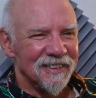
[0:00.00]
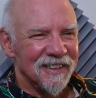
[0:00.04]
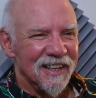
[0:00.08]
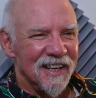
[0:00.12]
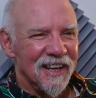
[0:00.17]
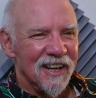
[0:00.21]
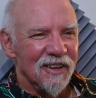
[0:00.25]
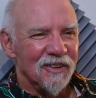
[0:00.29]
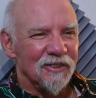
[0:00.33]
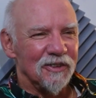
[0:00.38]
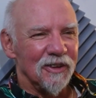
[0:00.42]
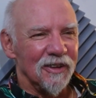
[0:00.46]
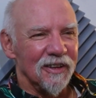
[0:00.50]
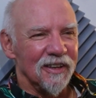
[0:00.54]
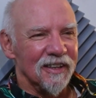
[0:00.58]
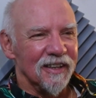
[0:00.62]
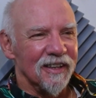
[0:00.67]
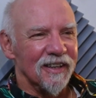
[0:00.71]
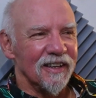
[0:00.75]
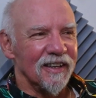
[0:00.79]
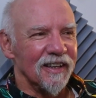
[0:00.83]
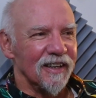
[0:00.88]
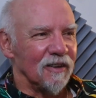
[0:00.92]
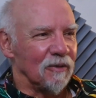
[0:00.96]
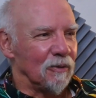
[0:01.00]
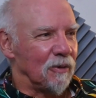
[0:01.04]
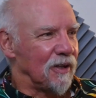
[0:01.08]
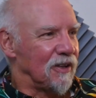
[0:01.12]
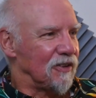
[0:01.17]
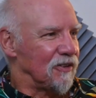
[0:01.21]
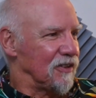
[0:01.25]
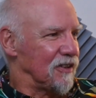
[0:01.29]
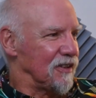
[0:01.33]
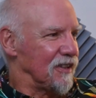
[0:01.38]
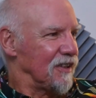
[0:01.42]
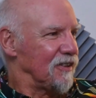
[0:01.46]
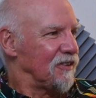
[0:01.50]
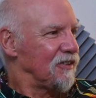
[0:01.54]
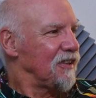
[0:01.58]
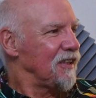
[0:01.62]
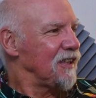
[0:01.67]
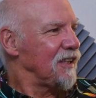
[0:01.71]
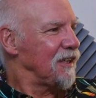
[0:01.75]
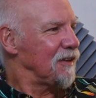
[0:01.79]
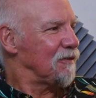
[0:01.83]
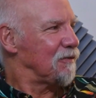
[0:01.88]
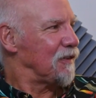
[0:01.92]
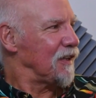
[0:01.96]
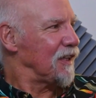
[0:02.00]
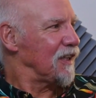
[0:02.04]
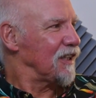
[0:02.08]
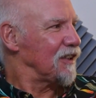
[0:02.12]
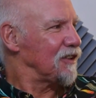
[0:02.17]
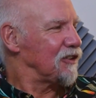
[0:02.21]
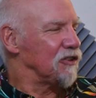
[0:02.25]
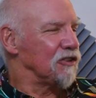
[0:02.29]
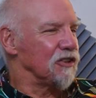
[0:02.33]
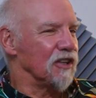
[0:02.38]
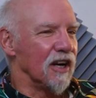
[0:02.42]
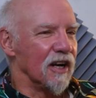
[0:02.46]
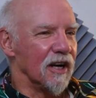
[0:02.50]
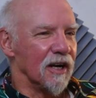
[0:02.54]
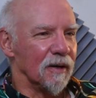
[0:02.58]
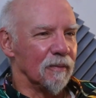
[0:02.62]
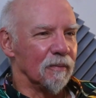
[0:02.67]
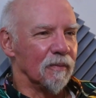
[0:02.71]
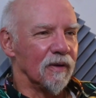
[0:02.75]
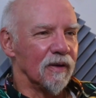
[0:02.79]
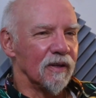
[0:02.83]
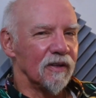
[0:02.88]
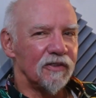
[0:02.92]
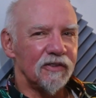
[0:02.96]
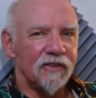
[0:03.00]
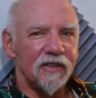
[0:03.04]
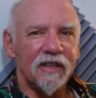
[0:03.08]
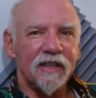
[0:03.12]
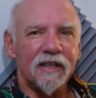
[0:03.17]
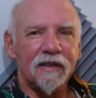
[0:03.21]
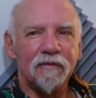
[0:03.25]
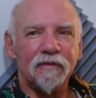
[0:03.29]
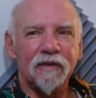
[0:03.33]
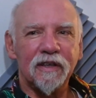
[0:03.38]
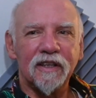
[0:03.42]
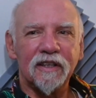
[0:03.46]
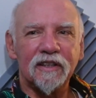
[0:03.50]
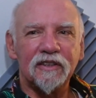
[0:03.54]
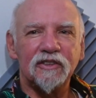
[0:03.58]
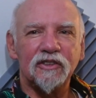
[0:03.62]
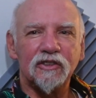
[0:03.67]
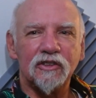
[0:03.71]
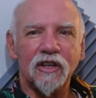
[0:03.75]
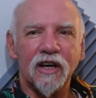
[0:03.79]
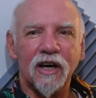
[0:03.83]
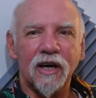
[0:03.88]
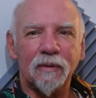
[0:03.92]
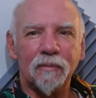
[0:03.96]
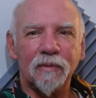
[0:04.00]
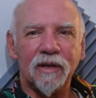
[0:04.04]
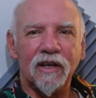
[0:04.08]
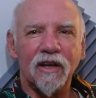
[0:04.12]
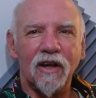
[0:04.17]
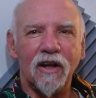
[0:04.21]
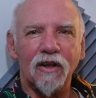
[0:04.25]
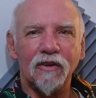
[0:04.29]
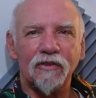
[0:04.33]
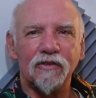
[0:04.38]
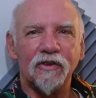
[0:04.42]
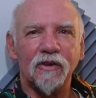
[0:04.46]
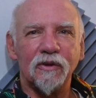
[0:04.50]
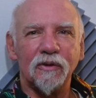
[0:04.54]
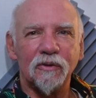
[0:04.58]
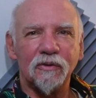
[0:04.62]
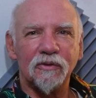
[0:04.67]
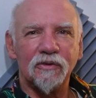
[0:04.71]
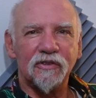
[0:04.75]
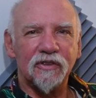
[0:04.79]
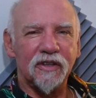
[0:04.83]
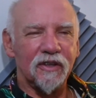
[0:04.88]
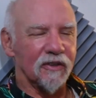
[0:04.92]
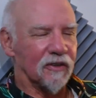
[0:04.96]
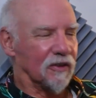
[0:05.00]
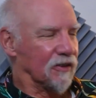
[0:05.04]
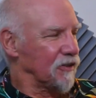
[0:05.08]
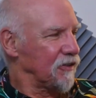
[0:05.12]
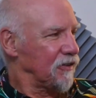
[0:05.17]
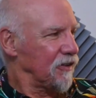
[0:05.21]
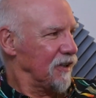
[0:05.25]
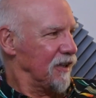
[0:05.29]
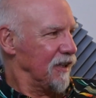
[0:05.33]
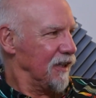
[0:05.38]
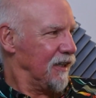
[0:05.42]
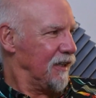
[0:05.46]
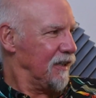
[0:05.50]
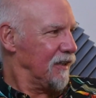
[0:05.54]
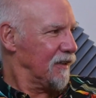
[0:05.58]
So what is it? The City of Village Charm. City of Village Charm and also Silk City.